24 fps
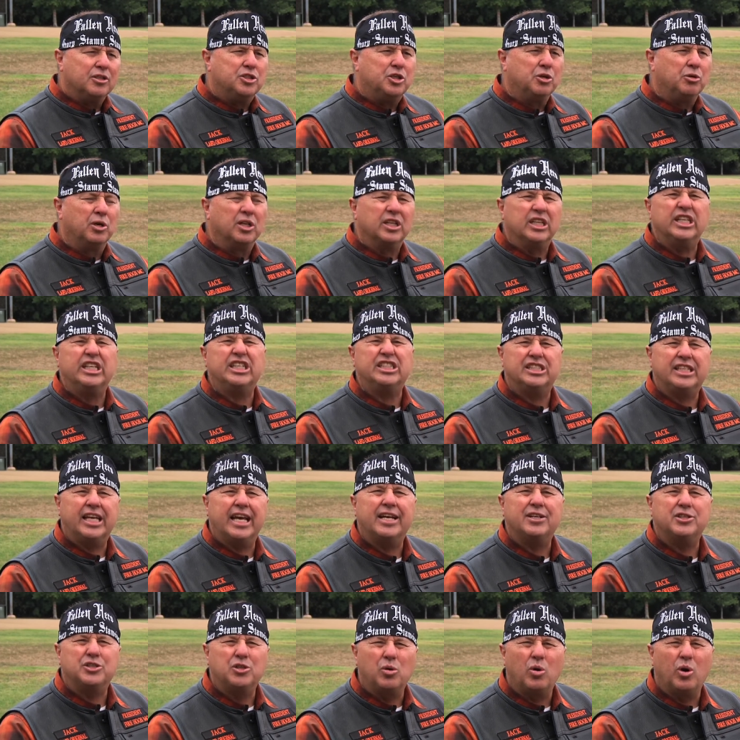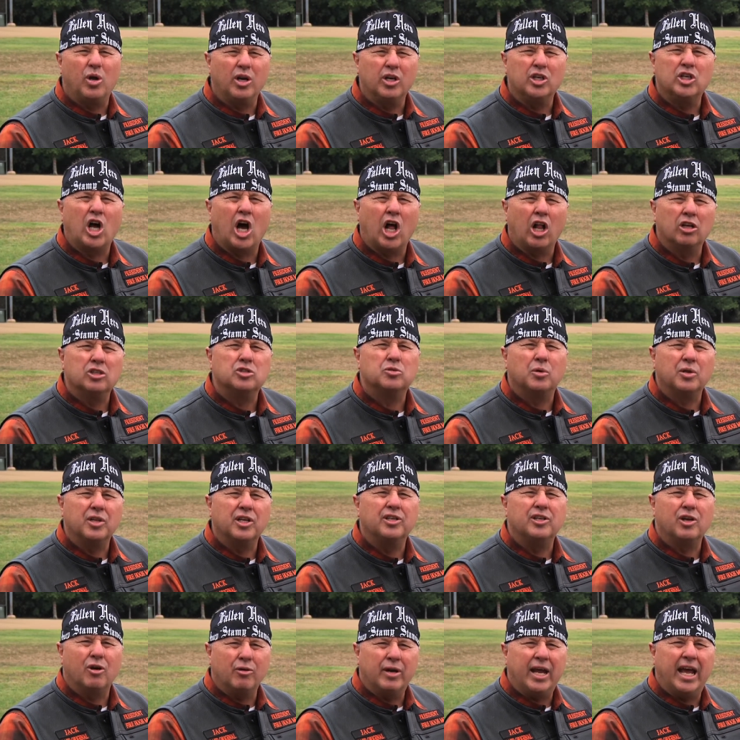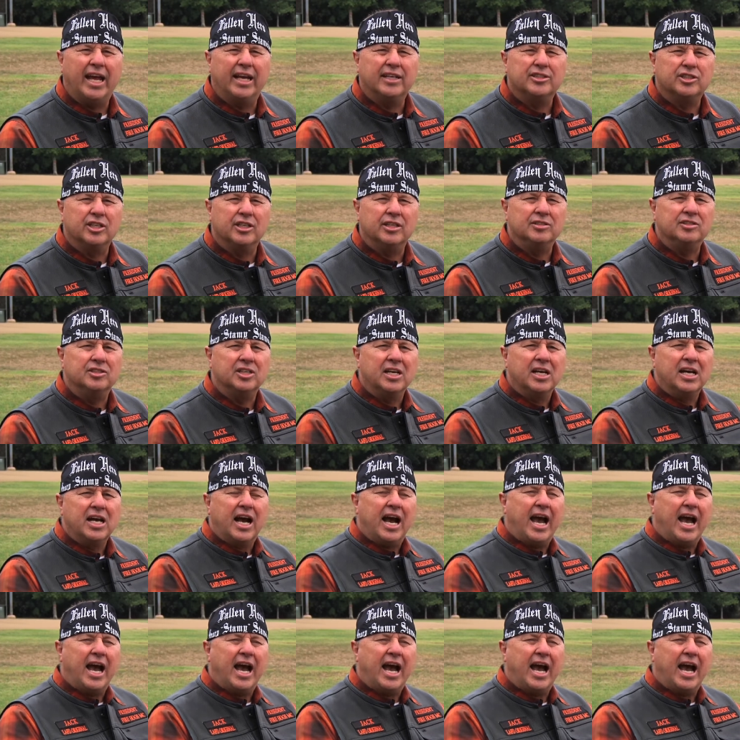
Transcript: to at least get $200 worth of donations.